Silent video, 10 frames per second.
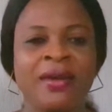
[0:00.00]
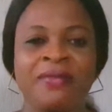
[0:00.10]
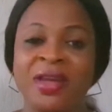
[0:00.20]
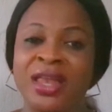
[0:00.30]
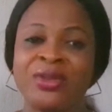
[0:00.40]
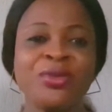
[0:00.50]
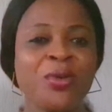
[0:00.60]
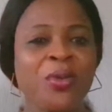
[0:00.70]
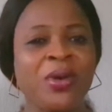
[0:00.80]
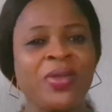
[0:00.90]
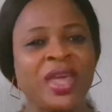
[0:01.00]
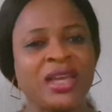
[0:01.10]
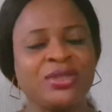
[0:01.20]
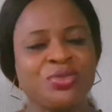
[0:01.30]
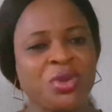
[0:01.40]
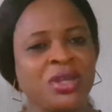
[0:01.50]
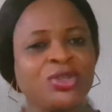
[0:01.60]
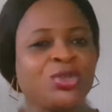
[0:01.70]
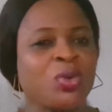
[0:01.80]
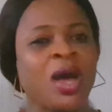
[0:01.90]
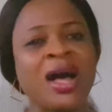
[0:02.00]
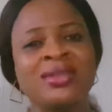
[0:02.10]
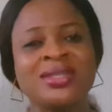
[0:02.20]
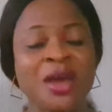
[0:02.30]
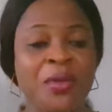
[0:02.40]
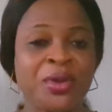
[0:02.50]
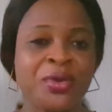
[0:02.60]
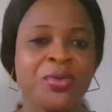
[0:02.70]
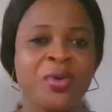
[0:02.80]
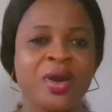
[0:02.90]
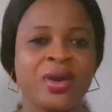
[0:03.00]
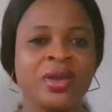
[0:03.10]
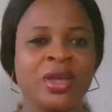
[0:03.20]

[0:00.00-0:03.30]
Then another one is to really show how sorry you are.